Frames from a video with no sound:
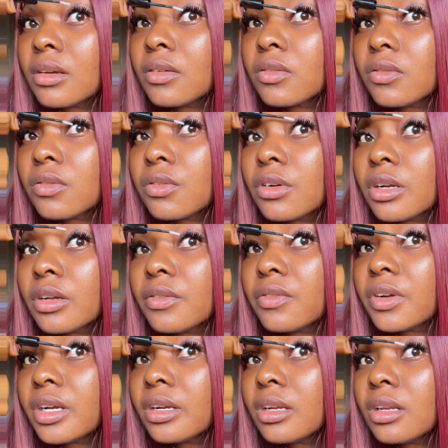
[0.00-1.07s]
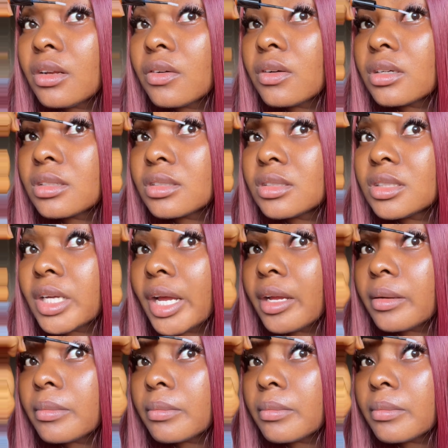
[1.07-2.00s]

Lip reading: for a very long time.